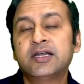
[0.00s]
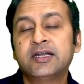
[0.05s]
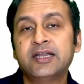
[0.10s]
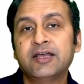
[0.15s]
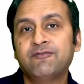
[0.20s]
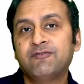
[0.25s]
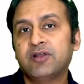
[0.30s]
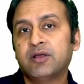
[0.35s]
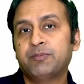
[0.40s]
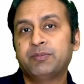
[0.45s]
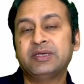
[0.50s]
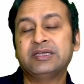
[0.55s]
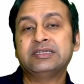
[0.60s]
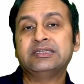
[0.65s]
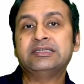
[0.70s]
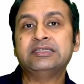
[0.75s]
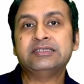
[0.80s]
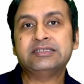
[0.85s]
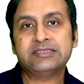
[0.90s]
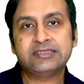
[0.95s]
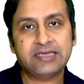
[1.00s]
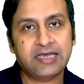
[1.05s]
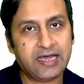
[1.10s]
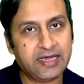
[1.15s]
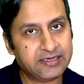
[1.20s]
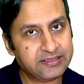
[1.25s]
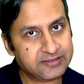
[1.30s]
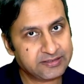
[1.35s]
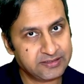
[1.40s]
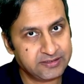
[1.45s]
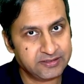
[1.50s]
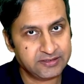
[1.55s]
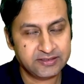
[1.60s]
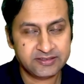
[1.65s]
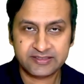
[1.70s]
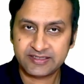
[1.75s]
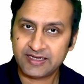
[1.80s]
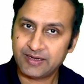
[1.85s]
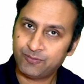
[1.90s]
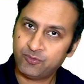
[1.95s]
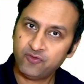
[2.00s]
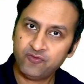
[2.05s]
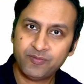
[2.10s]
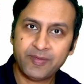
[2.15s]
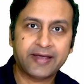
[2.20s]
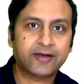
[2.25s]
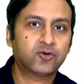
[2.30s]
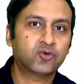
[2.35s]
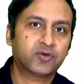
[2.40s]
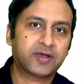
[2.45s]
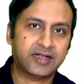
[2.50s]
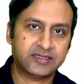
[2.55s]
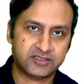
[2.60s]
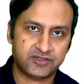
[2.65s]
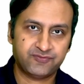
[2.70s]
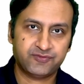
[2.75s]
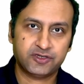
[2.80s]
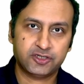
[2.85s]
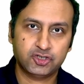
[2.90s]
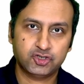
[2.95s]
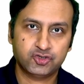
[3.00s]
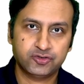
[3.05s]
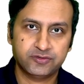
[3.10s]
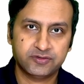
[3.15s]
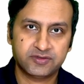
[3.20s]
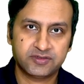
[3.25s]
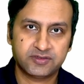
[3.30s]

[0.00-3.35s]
developing DCIs in these type of microcalcifications.